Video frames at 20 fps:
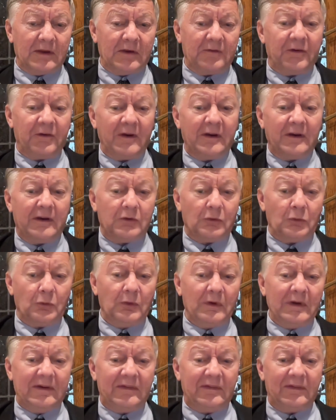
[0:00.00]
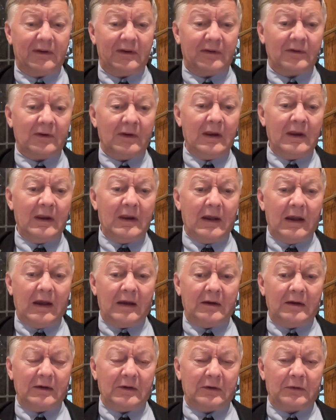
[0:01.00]
They funded it all these years,
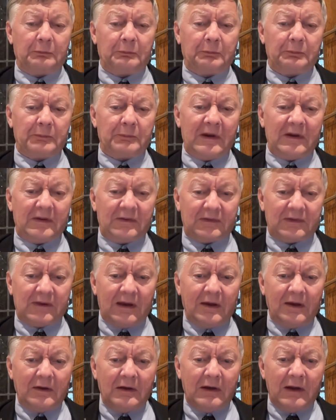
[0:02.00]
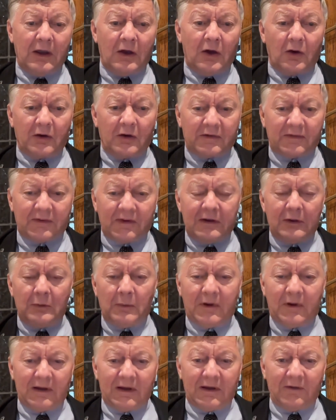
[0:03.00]
and it's done on a
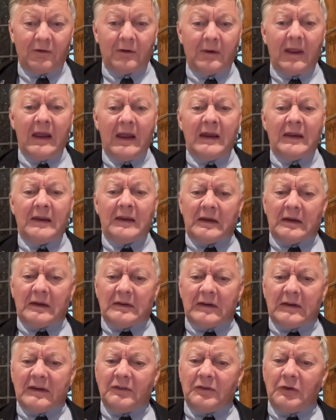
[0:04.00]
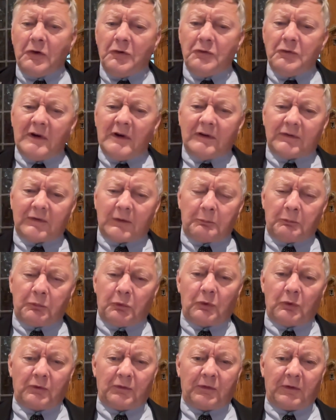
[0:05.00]
citywide level. There's no real
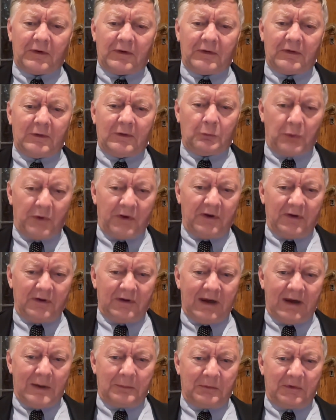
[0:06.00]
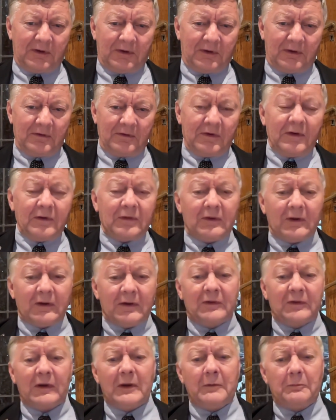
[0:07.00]
support for this within Cape Town. This
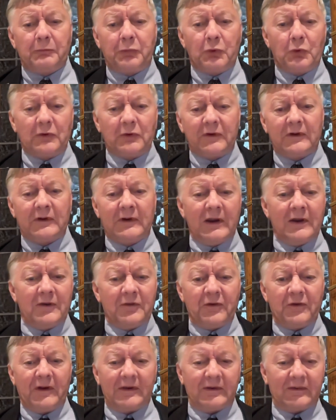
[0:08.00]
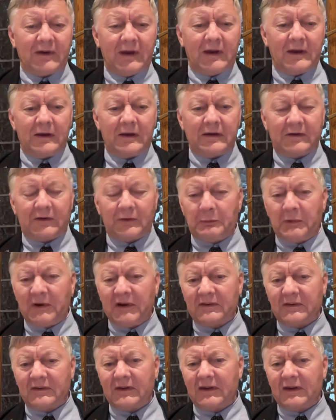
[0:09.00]
is imported funds. I
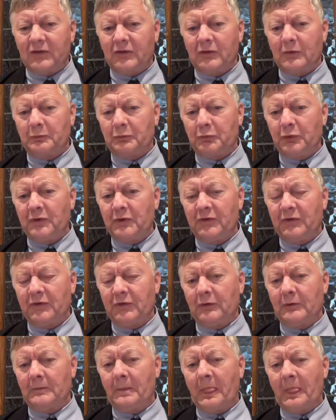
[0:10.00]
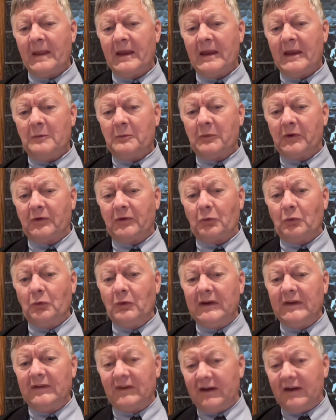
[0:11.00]
expect things to improve soon because
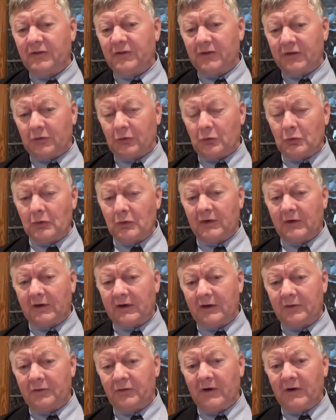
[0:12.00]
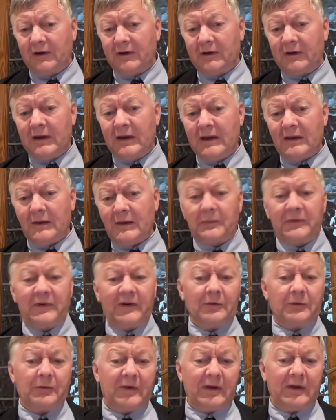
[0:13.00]
all these leftist causes are going to find
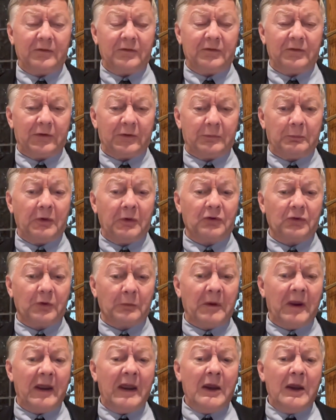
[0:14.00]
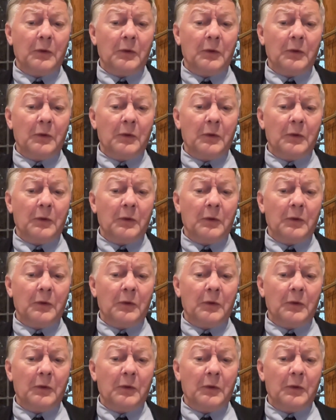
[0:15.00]
themselves without sponsorship.